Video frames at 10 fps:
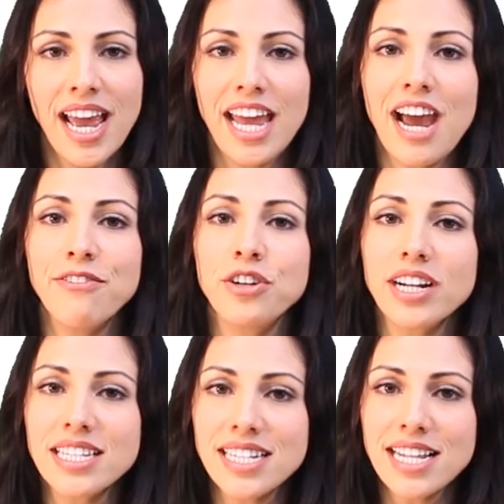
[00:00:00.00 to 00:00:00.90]
and after
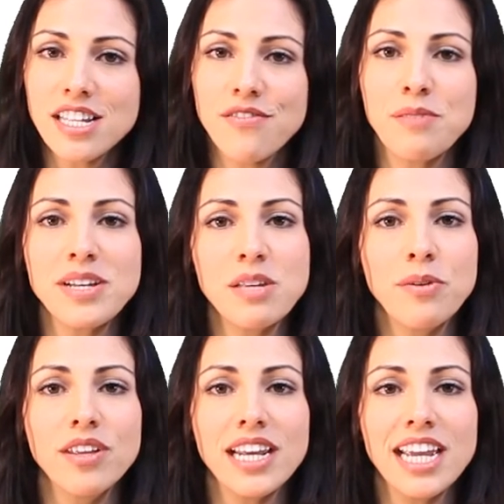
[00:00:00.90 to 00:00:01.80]
extensive
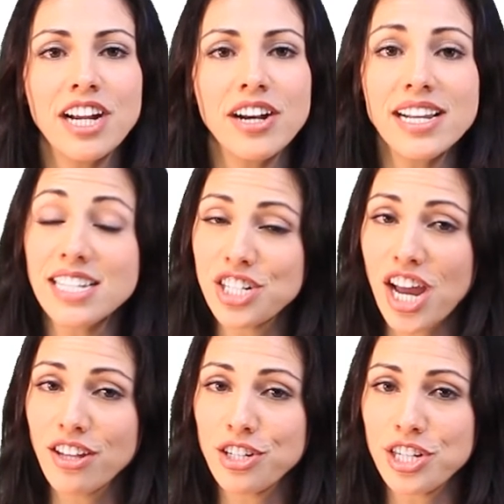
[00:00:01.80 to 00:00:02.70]
admissibility hearings and
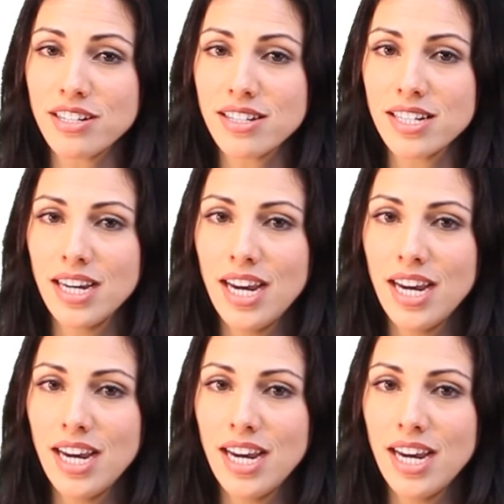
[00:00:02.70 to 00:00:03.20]
challenges.